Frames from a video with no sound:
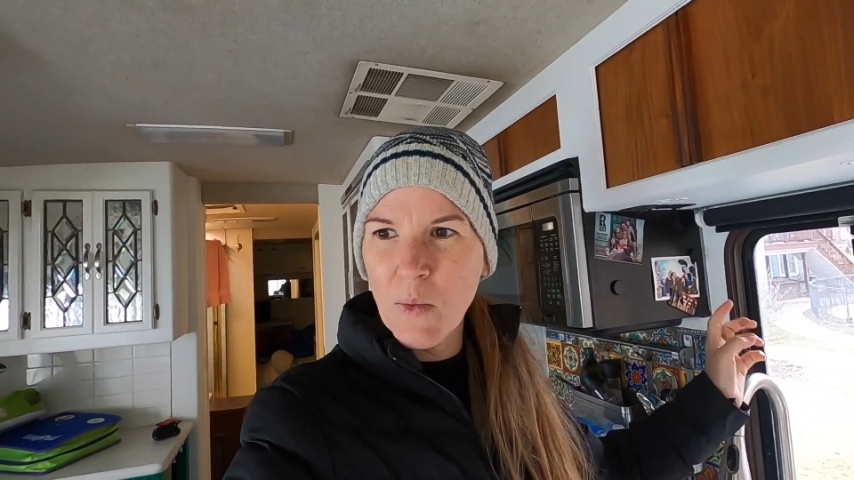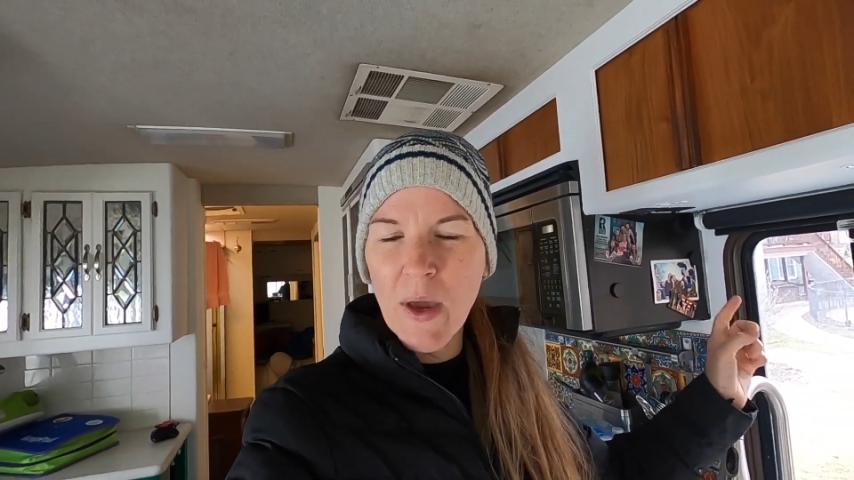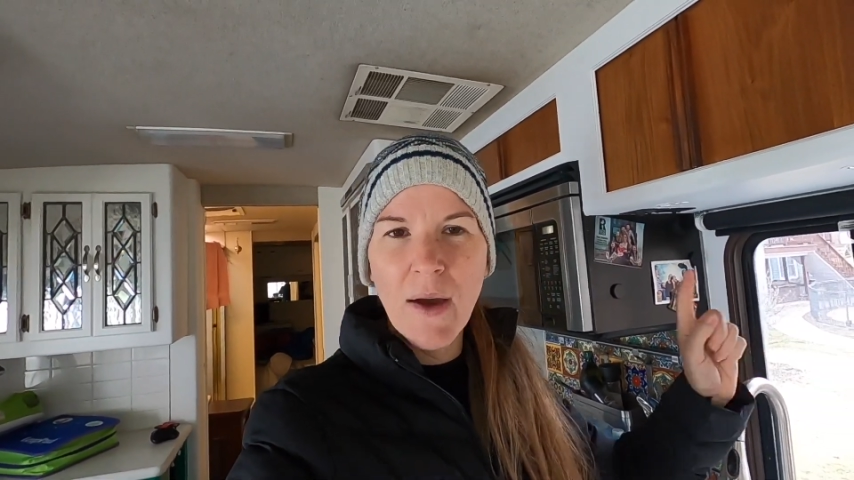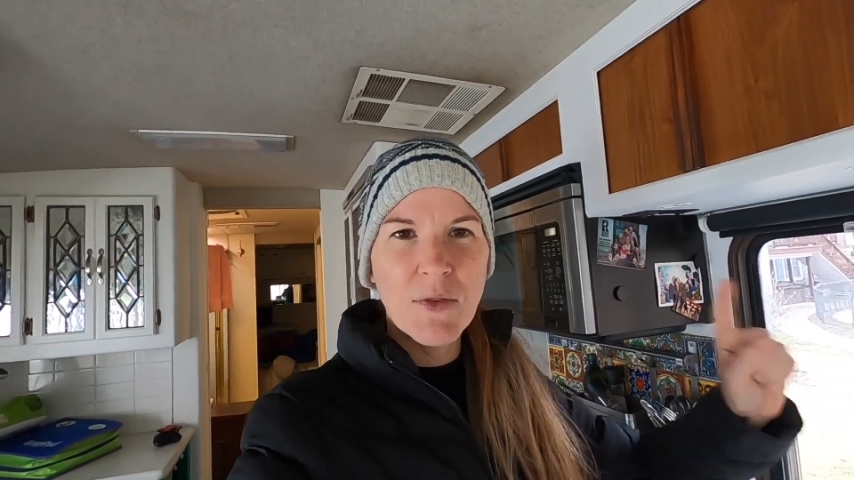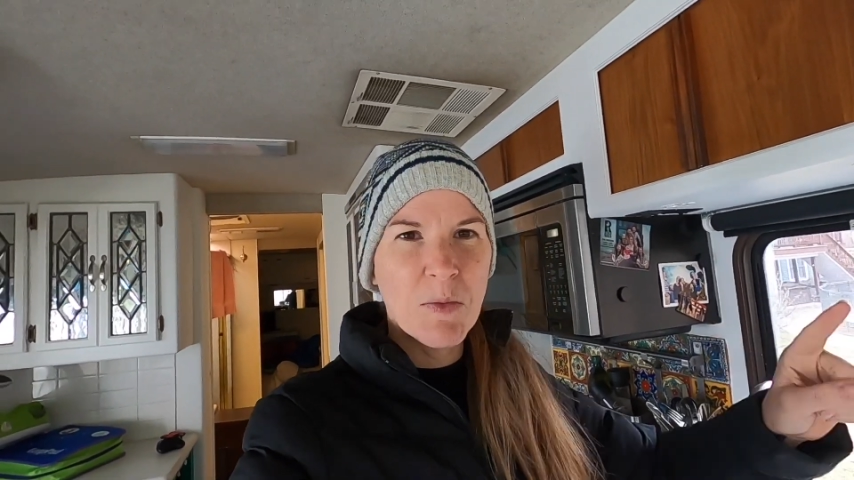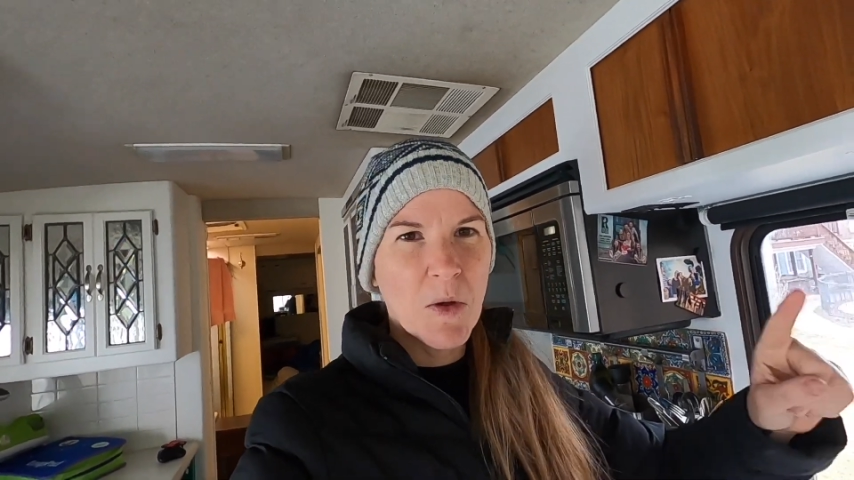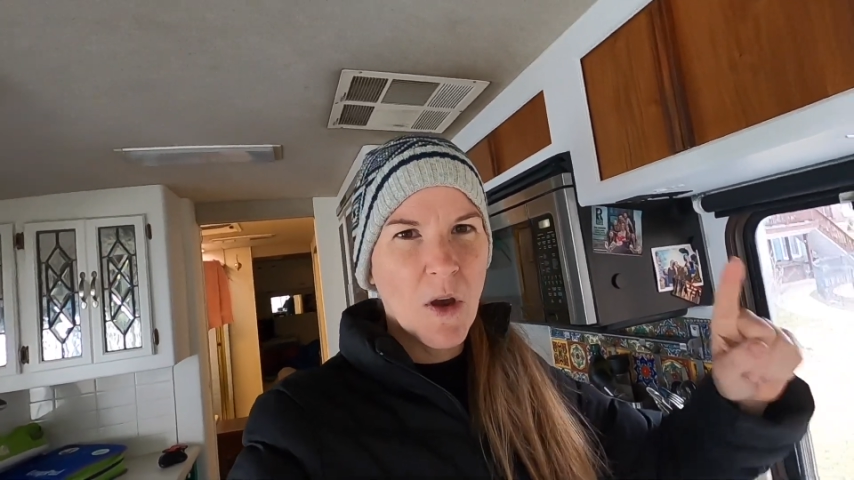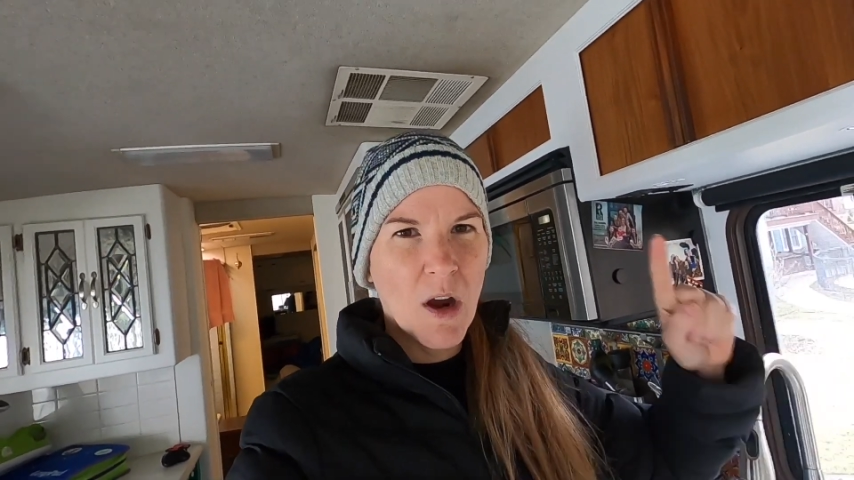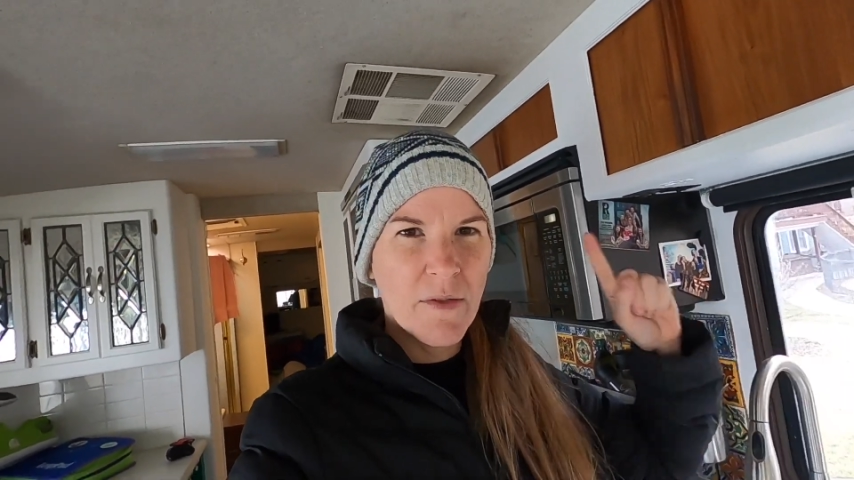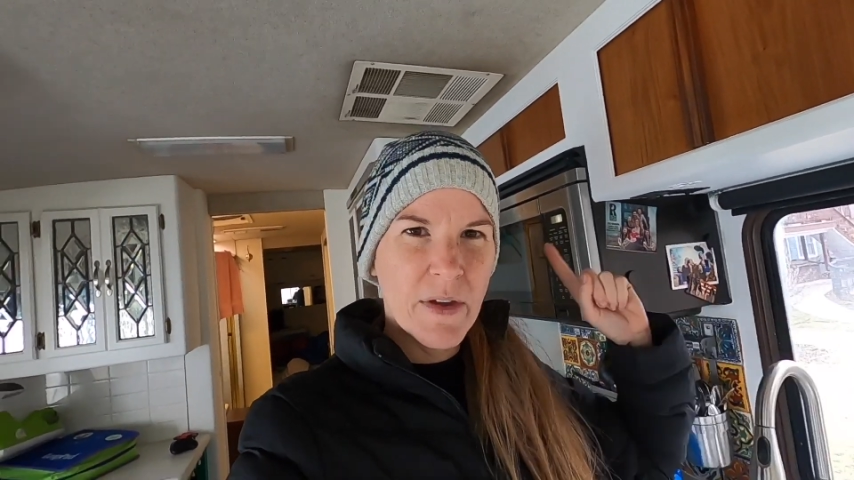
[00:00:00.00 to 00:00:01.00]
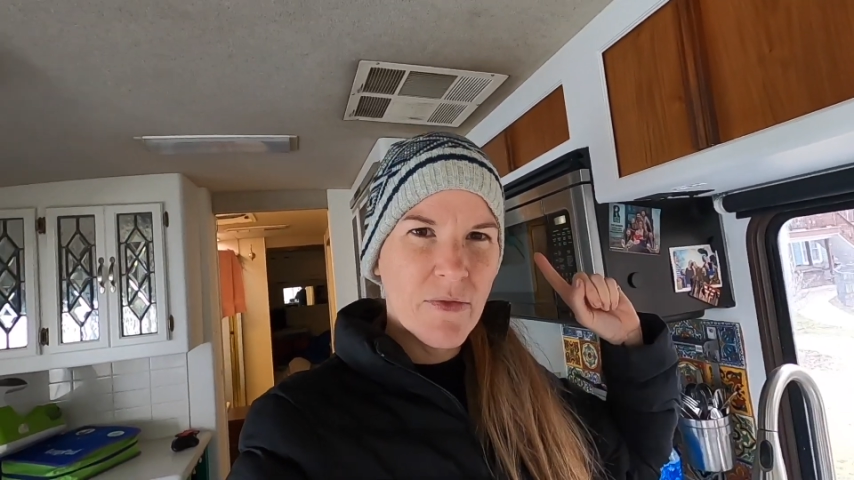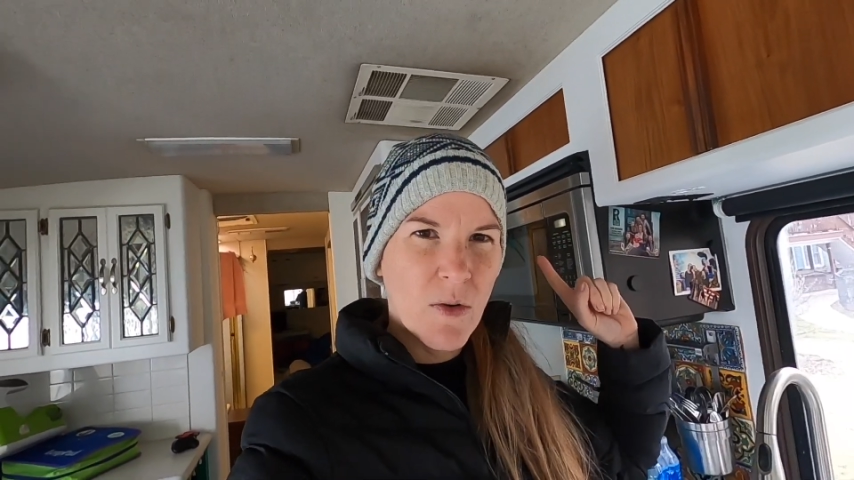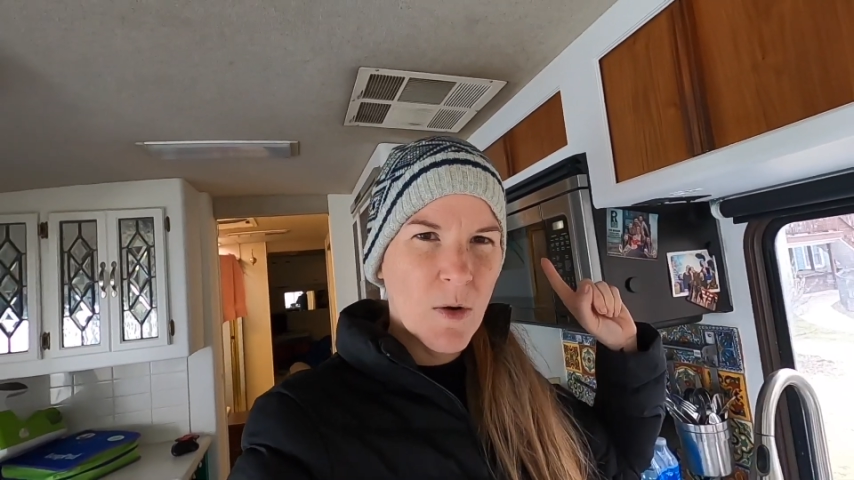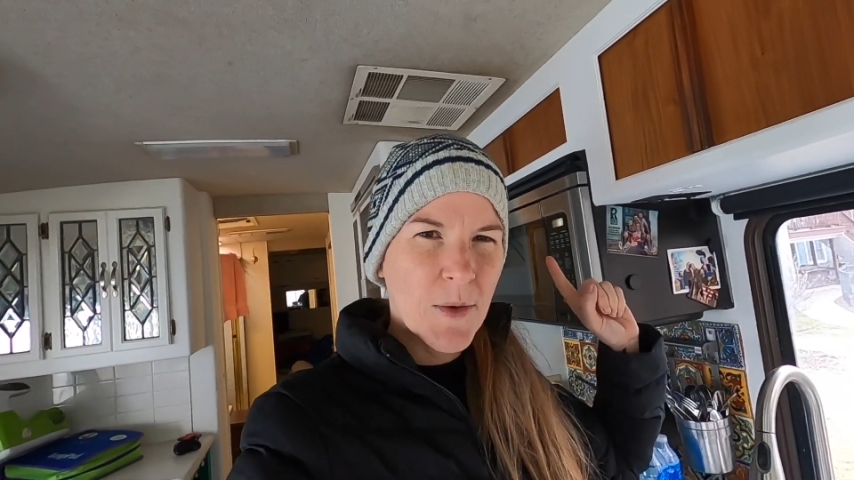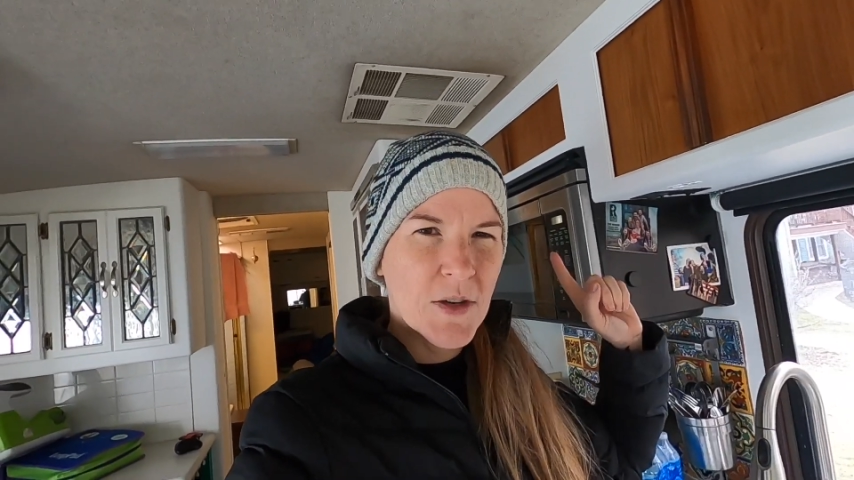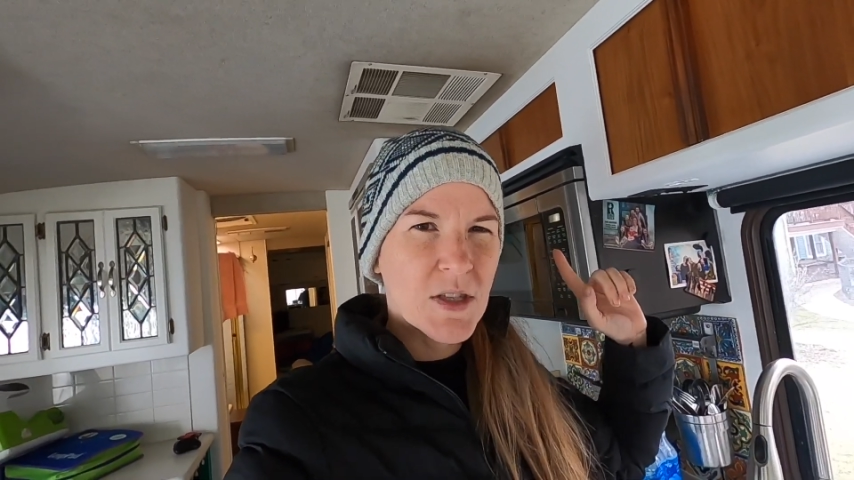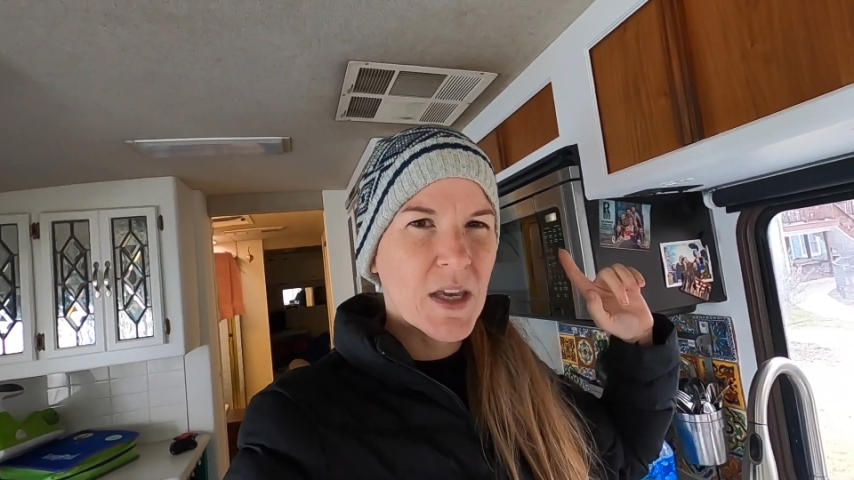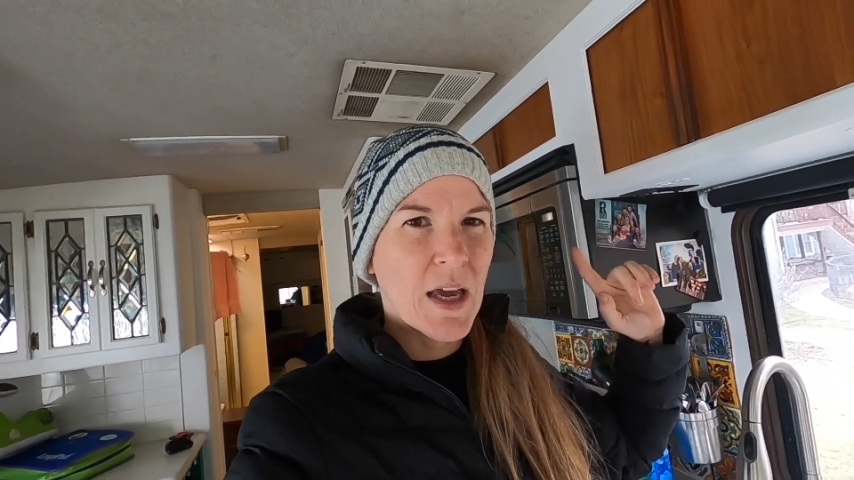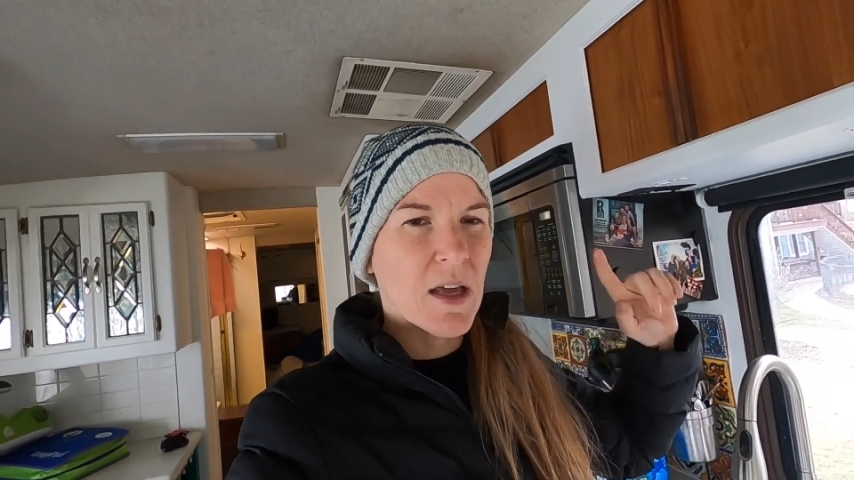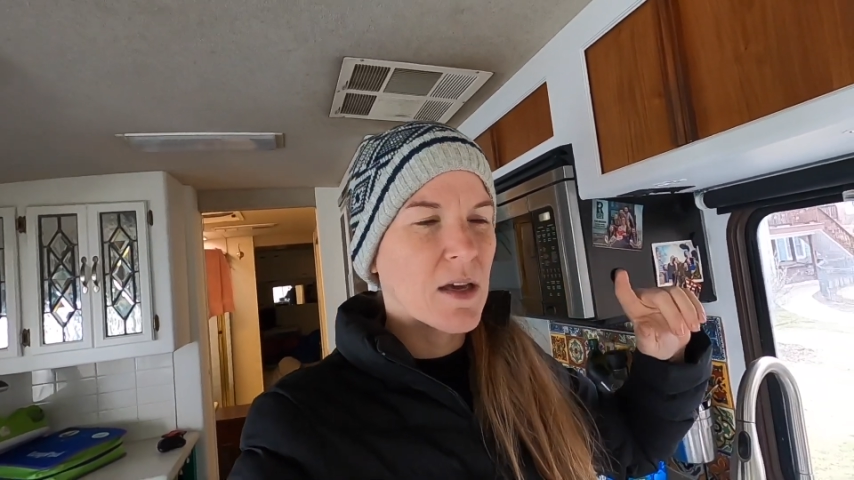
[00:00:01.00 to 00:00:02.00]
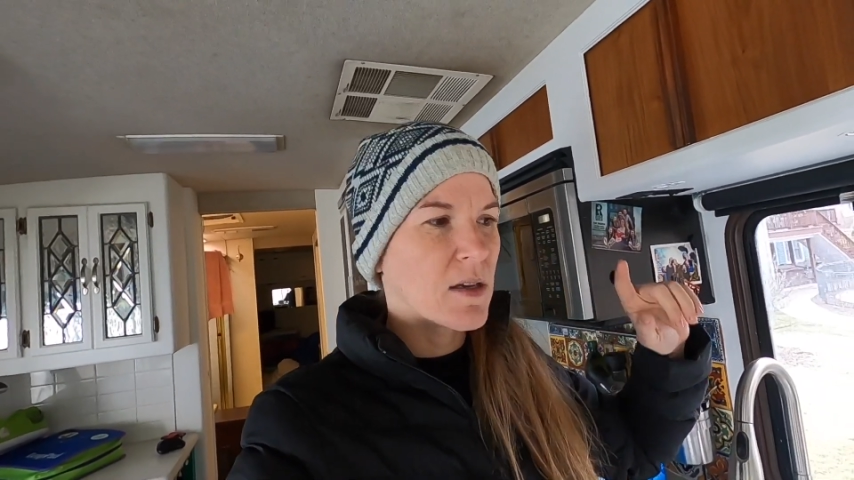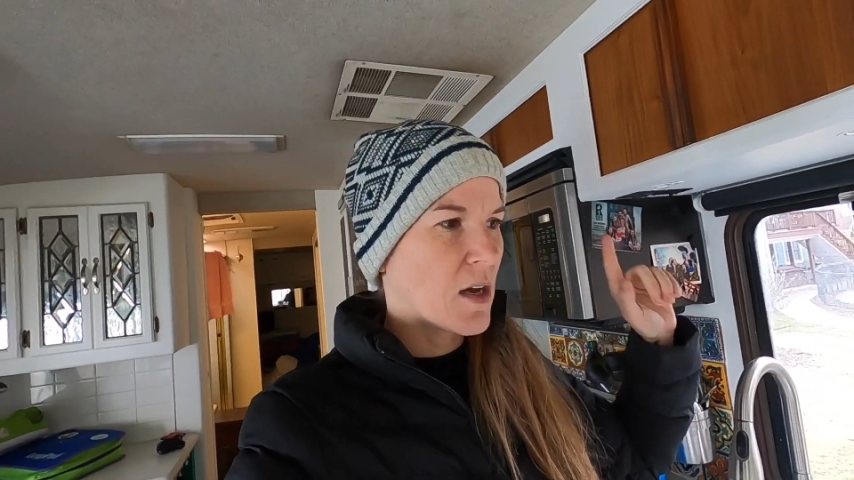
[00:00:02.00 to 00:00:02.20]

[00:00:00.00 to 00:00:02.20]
we have to pull the RV forward to get